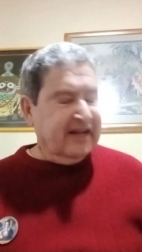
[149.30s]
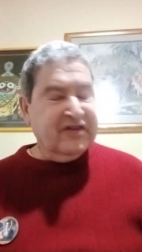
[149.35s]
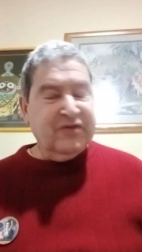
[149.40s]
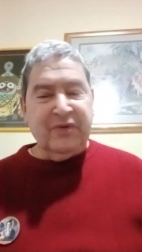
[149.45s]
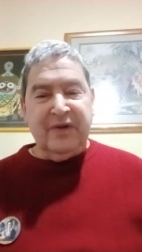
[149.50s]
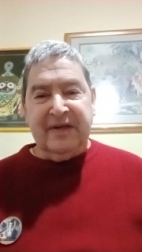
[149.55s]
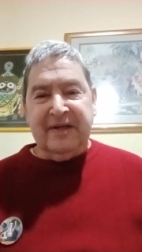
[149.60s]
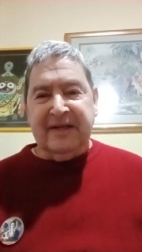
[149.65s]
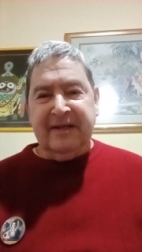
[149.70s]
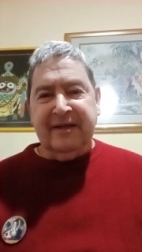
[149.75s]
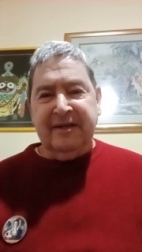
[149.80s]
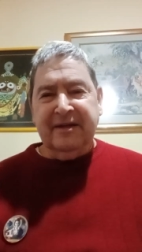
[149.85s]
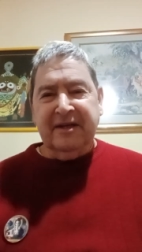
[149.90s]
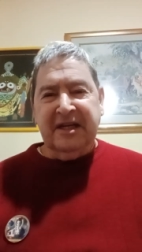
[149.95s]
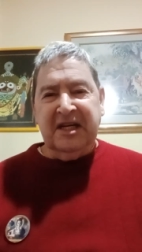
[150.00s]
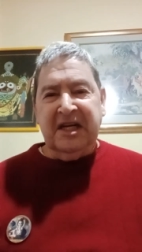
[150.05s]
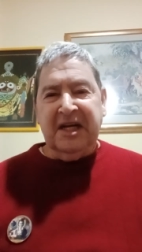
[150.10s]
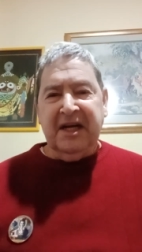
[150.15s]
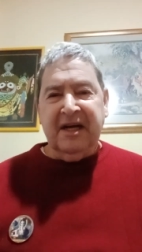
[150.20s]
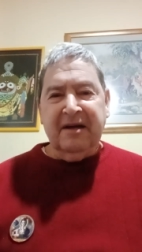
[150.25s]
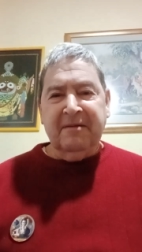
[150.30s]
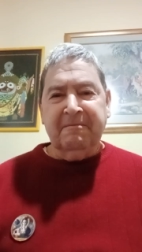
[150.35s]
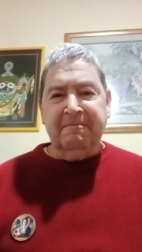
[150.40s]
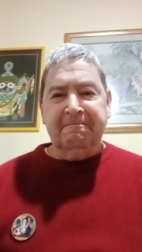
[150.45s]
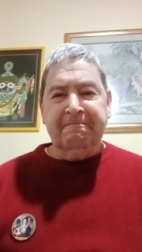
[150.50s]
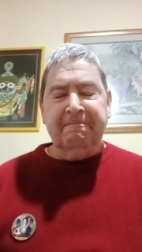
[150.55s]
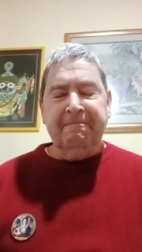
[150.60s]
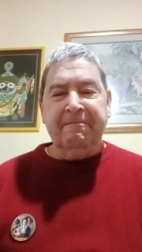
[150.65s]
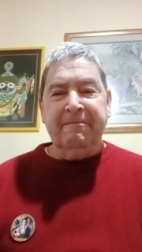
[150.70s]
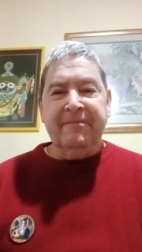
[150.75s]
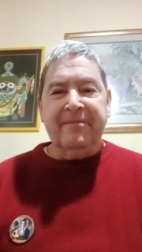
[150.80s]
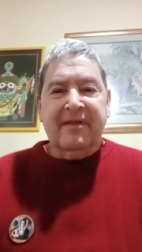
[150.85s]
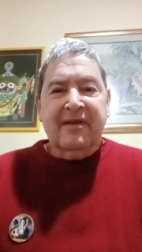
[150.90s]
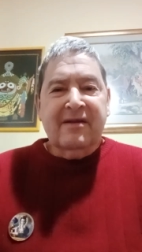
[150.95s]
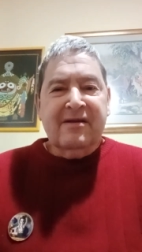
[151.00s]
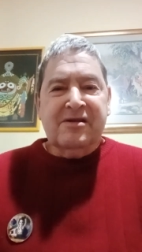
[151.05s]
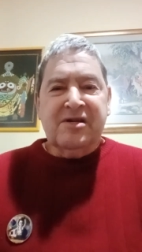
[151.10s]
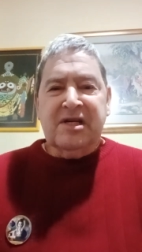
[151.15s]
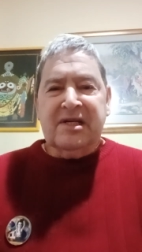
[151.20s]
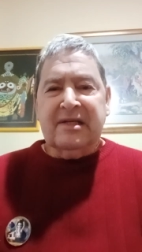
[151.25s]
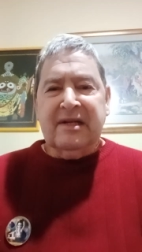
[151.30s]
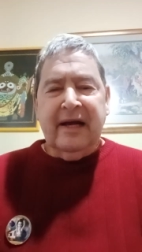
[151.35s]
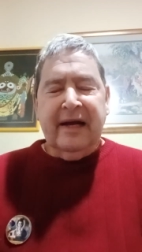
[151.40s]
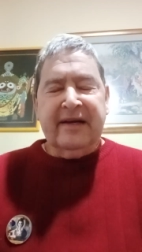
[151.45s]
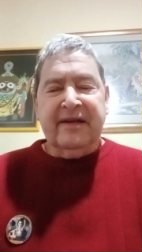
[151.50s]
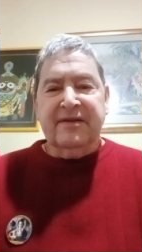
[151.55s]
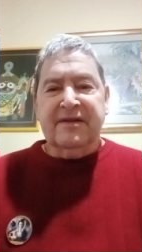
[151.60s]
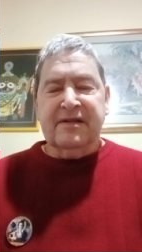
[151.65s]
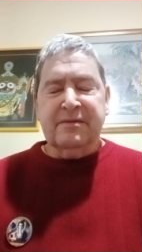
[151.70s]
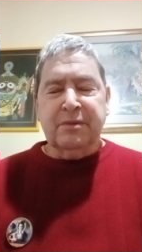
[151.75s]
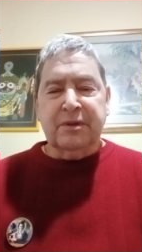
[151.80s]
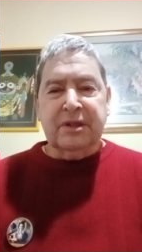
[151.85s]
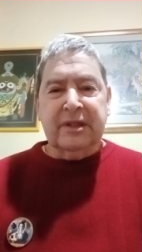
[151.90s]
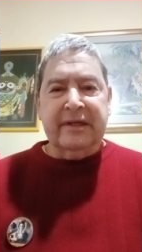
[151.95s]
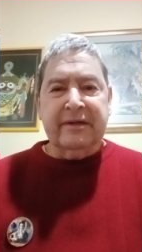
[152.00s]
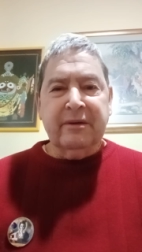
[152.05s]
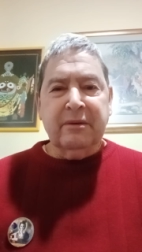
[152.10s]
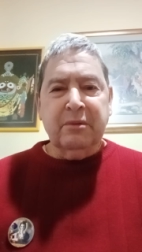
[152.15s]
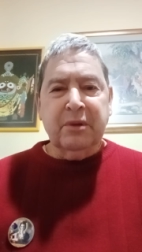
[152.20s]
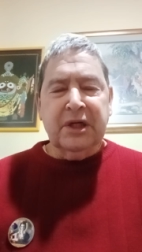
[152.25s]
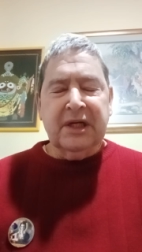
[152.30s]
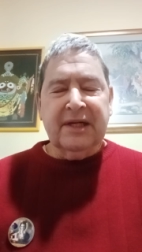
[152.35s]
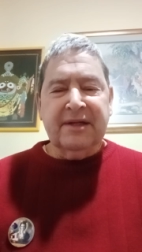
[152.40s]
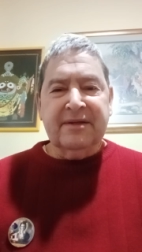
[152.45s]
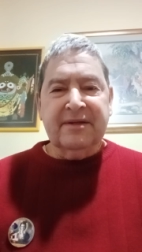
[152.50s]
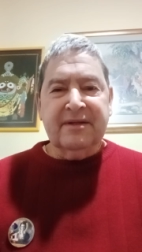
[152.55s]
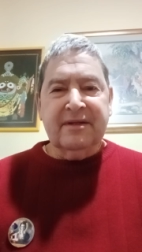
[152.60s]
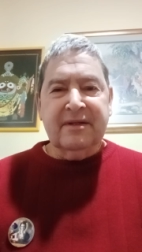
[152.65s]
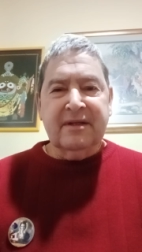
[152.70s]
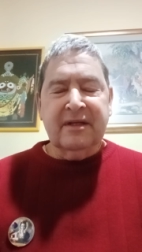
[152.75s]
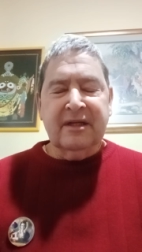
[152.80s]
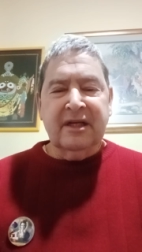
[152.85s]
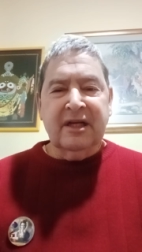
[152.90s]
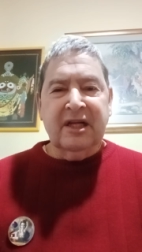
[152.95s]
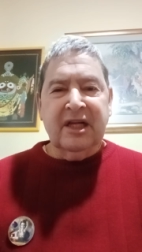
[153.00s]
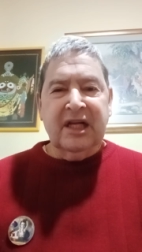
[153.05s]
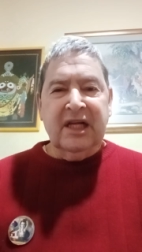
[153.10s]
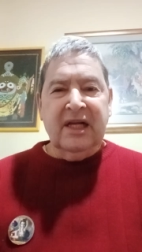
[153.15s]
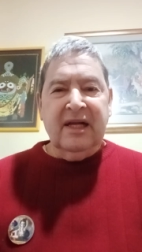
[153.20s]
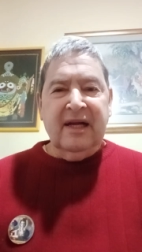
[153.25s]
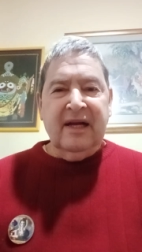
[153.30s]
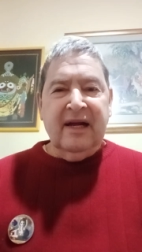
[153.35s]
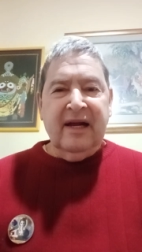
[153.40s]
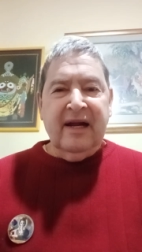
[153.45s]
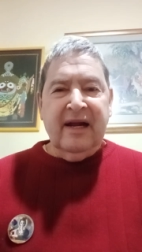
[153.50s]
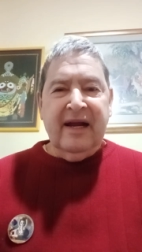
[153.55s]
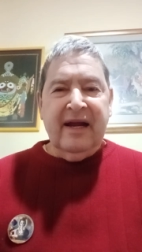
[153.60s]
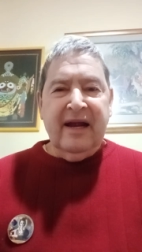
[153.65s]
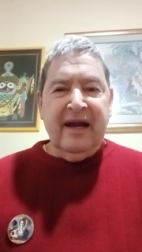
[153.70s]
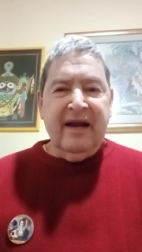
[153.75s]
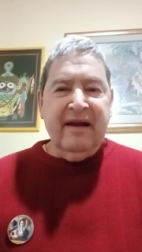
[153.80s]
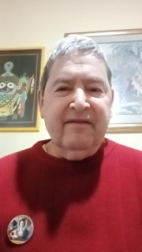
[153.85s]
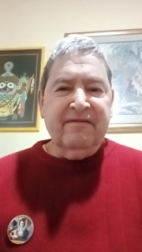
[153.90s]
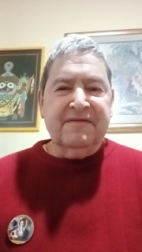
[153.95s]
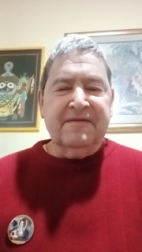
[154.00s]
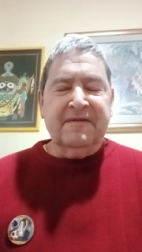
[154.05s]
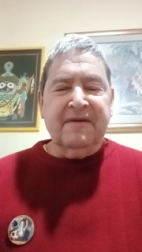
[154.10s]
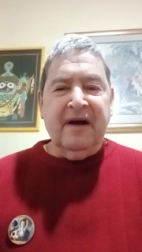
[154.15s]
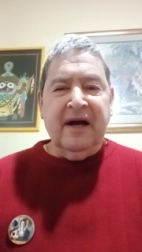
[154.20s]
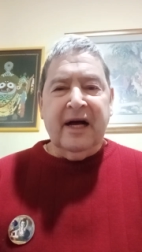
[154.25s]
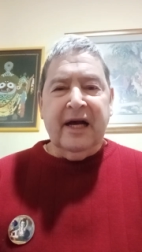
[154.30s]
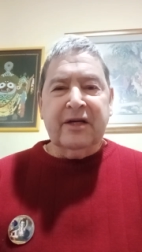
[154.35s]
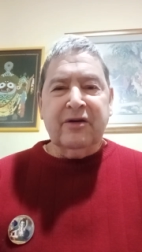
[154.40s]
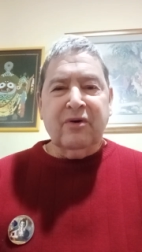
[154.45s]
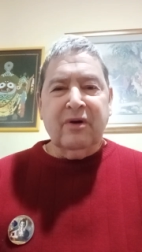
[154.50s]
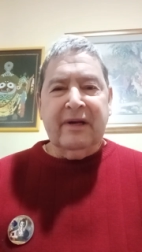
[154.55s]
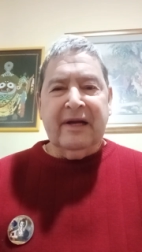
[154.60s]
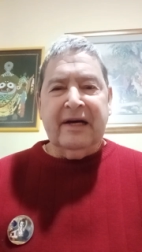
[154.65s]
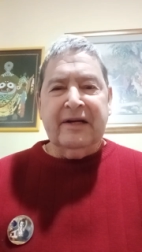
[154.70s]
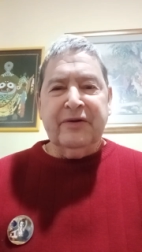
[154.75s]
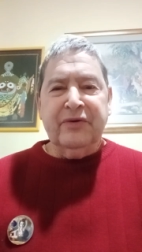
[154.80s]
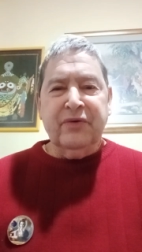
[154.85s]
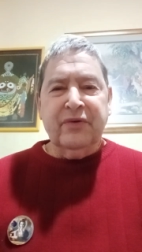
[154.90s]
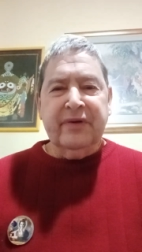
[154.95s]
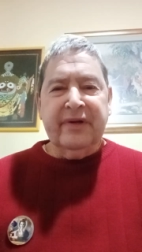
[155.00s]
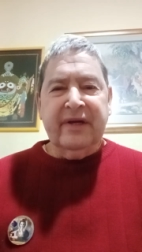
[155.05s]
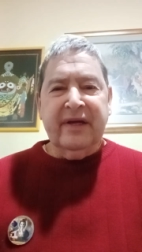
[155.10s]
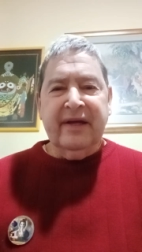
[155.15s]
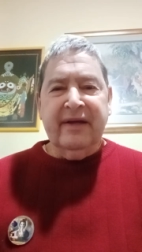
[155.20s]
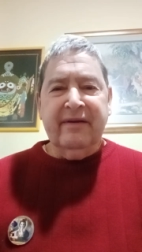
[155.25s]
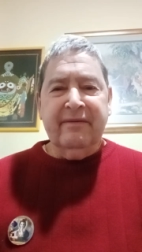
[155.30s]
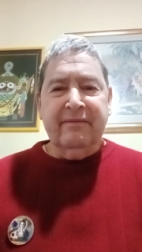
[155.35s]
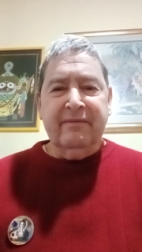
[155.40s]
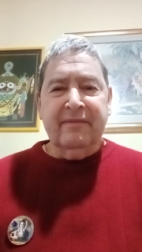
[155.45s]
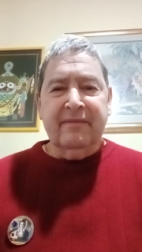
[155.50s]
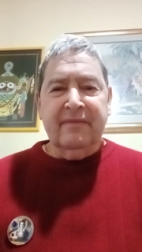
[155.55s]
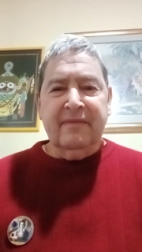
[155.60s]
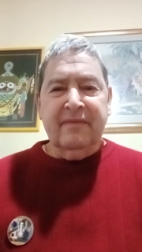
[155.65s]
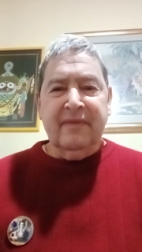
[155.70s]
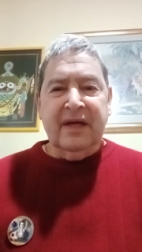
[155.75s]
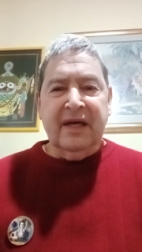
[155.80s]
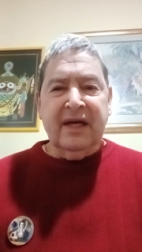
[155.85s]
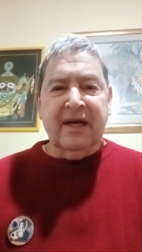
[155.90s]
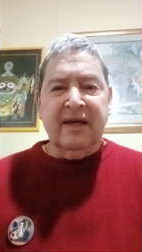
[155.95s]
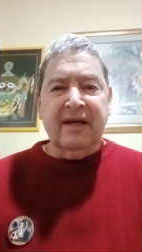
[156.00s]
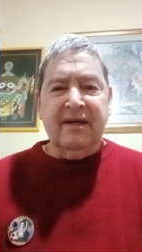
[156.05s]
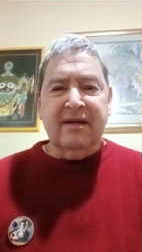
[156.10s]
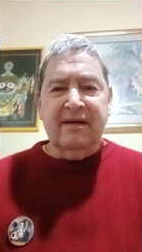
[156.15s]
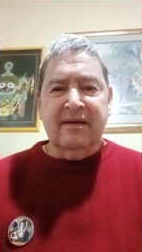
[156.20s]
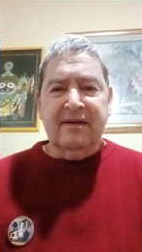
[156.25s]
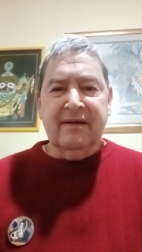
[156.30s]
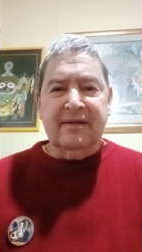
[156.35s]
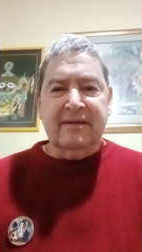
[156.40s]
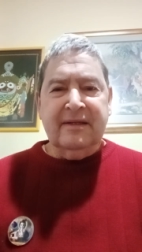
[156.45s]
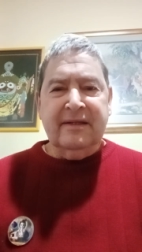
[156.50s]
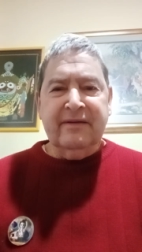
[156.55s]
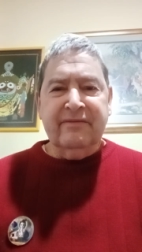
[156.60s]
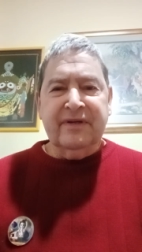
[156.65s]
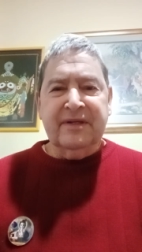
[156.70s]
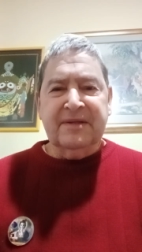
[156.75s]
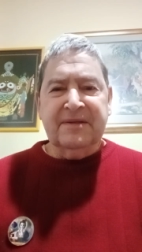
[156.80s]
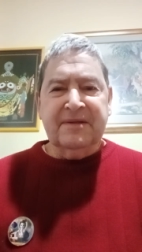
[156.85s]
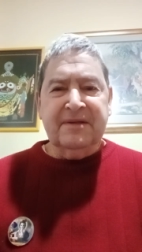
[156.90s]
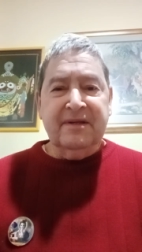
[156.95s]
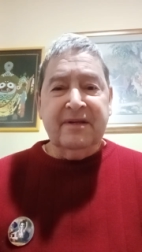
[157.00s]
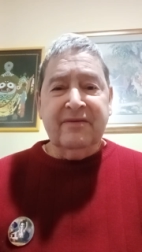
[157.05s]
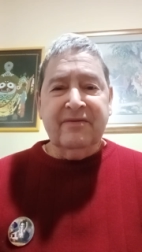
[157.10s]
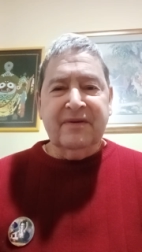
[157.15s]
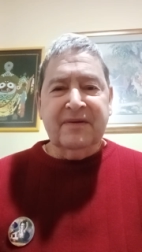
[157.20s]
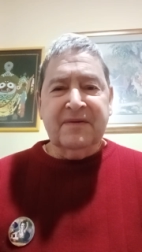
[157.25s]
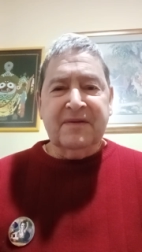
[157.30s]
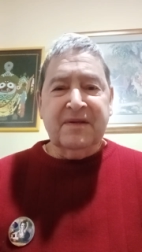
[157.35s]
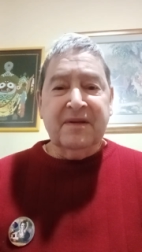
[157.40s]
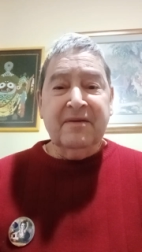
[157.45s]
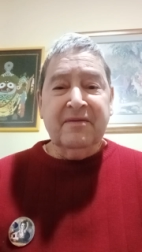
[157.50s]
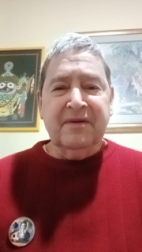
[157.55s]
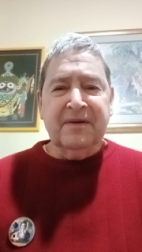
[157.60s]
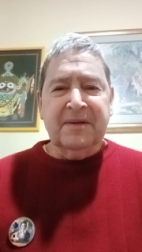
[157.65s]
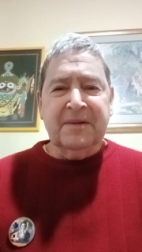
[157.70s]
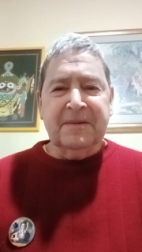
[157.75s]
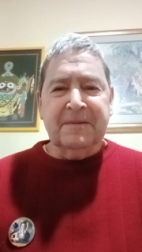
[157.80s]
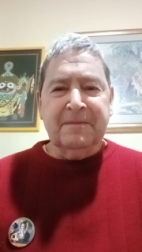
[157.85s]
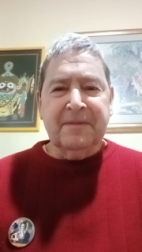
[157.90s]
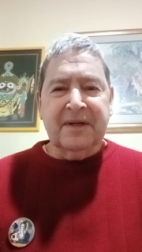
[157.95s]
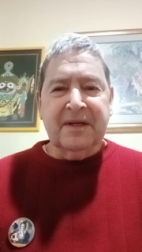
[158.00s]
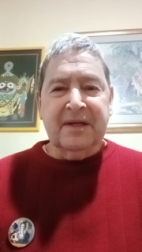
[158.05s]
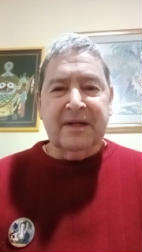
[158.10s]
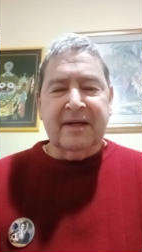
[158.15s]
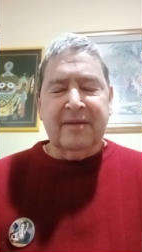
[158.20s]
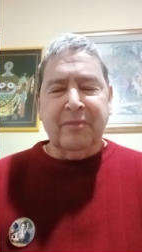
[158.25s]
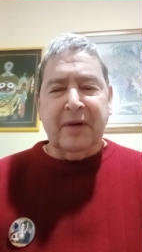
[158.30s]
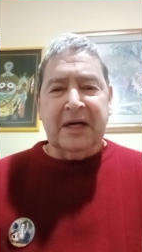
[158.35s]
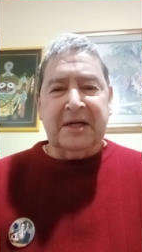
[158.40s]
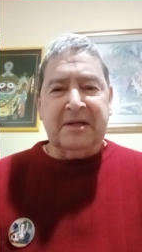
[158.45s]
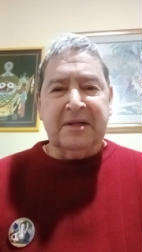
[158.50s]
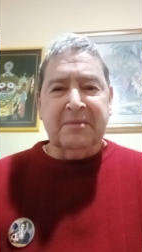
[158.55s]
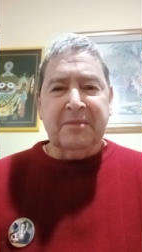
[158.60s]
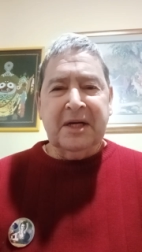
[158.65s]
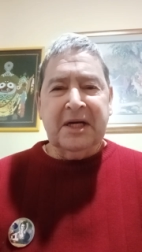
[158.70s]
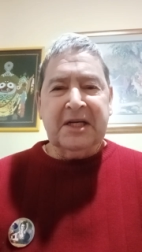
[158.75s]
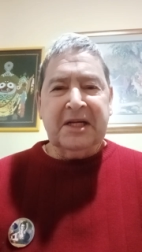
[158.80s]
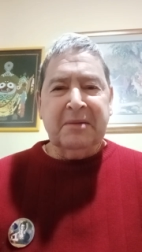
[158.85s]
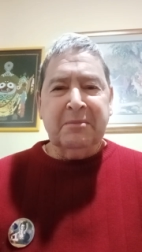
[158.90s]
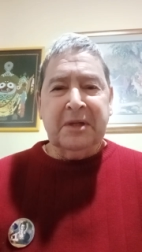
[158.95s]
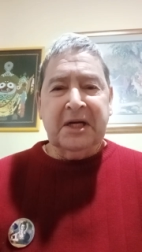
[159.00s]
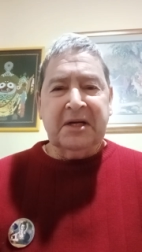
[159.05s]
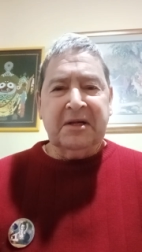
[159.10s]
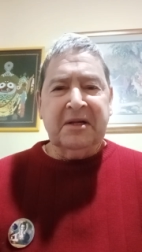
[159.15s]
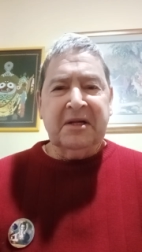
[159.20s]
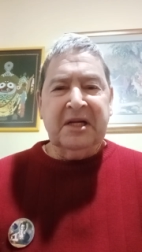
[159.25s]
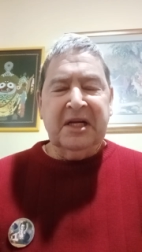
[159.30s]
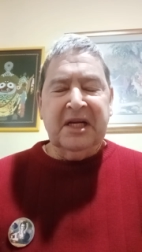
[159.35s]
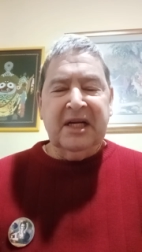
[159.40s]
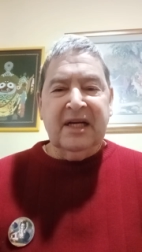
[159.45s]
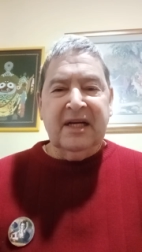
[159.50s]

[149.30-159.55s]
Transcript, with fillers: As we know, um, just like in this material world, if I call out your name, hey, Stephen, Stephen, Stephen, hey, Michael, Michael, Michael,